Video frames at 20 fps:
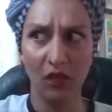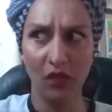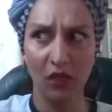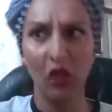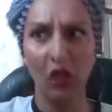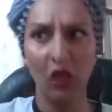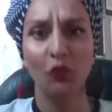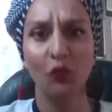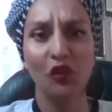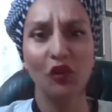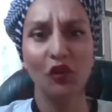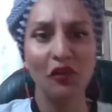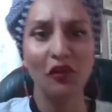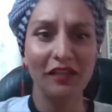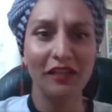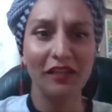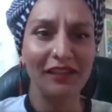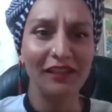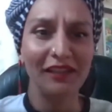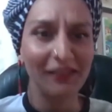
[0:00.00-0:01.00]
we
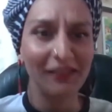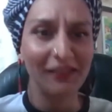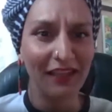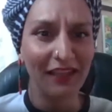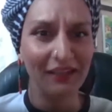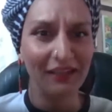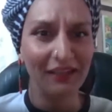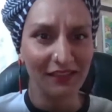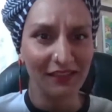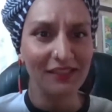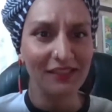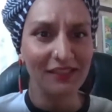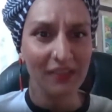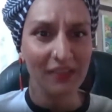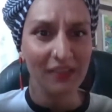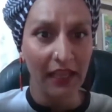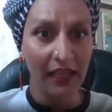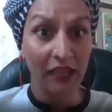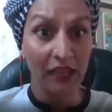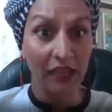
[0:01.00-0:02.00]
already like it's,
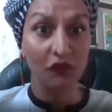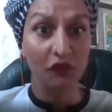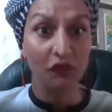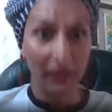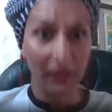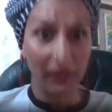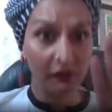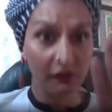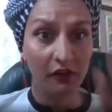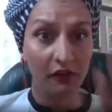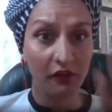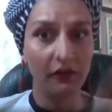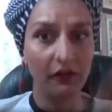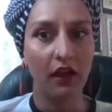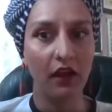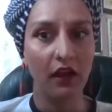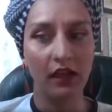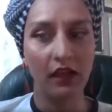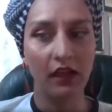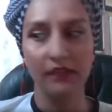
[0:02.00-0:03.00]
it's right in front of our
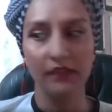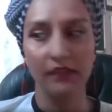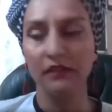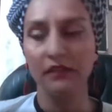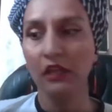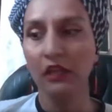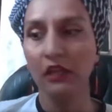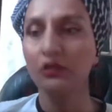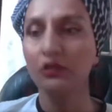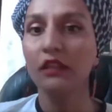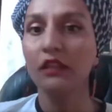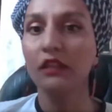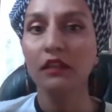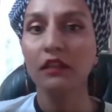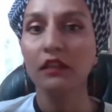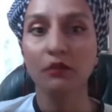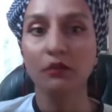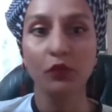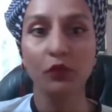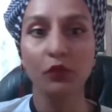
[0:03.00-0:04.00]
eyes so i think
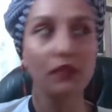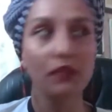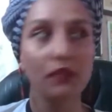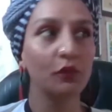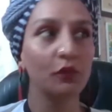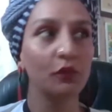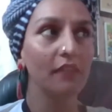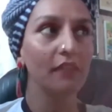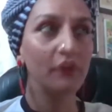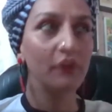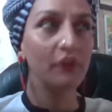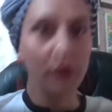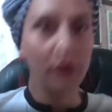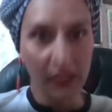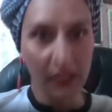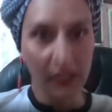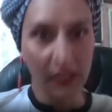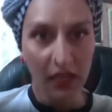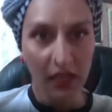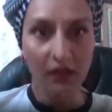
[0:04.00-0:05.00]
with with
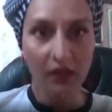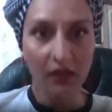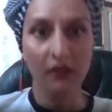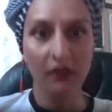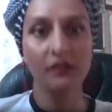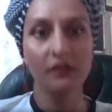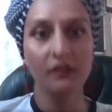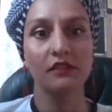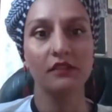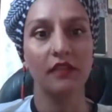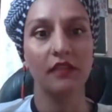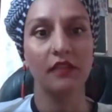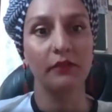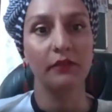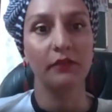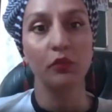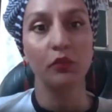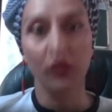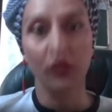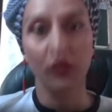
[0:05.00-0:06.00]
everybody else that have
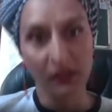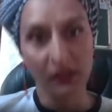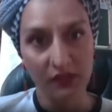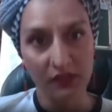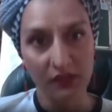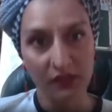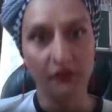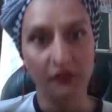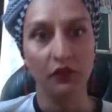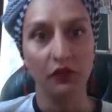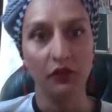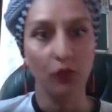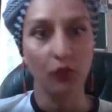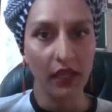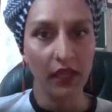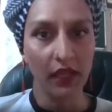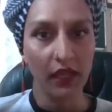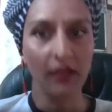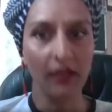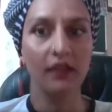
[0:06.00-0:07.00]
been working in a different
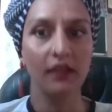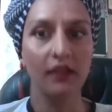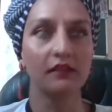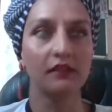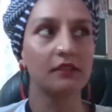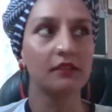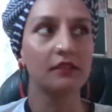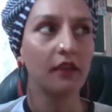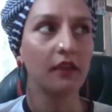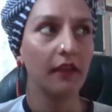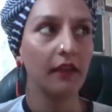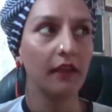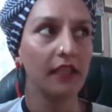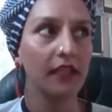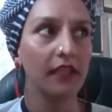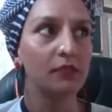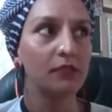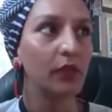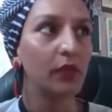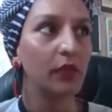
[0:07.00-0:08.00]
way it's
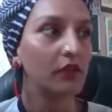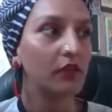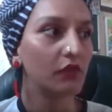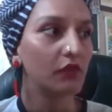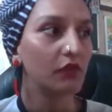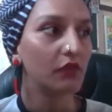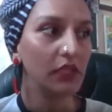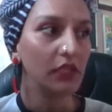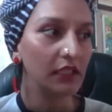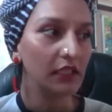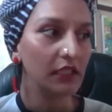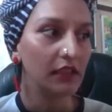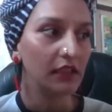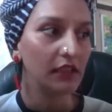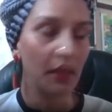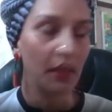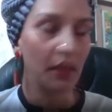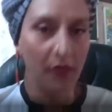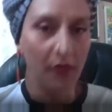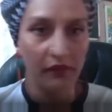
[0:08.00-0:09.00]
it's been really
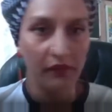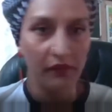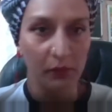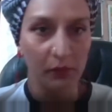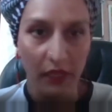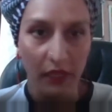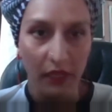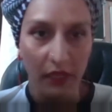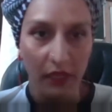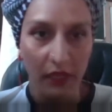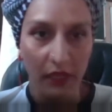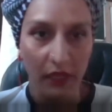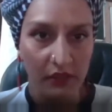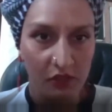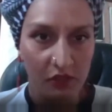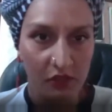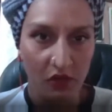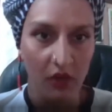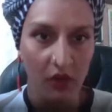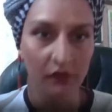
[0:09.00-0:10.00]
them having blinders
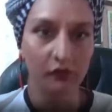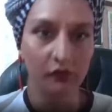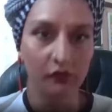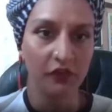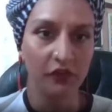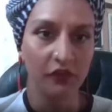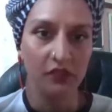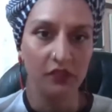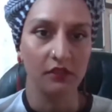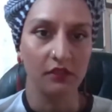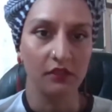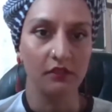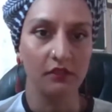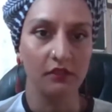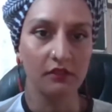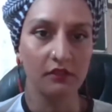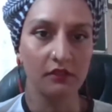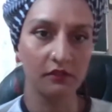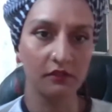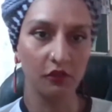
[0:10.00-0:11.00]
on
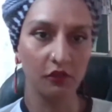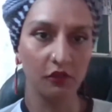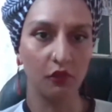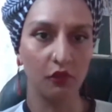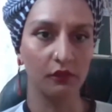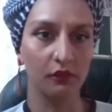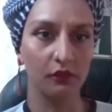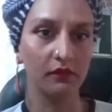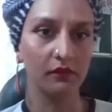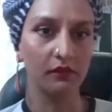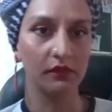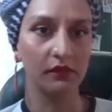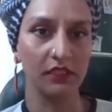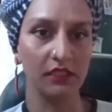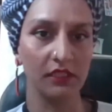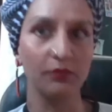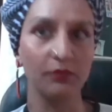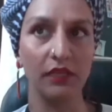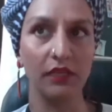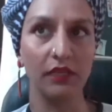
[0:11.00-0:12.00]
versus mm-hmm. you know this
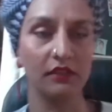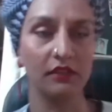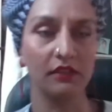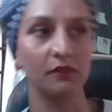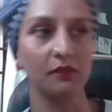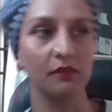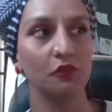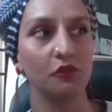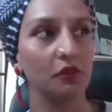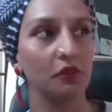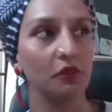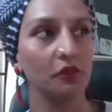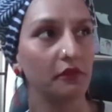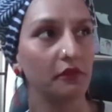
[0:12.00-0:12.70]
being some sort of